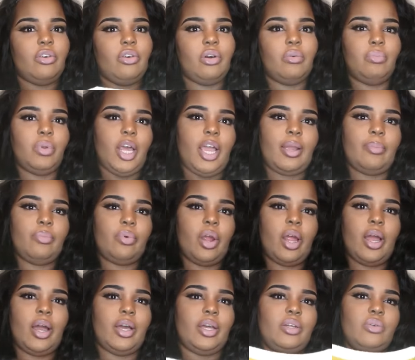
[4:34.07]
or a black
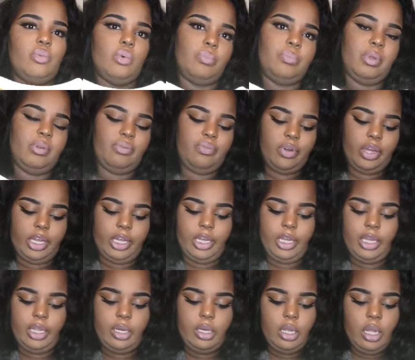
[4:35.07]
bra, would be
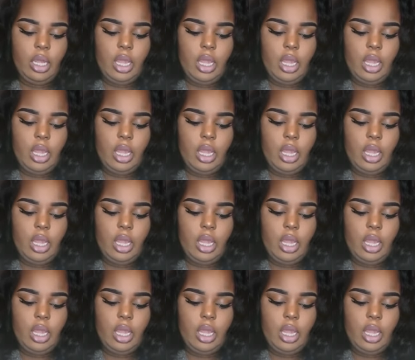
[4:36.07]
fine.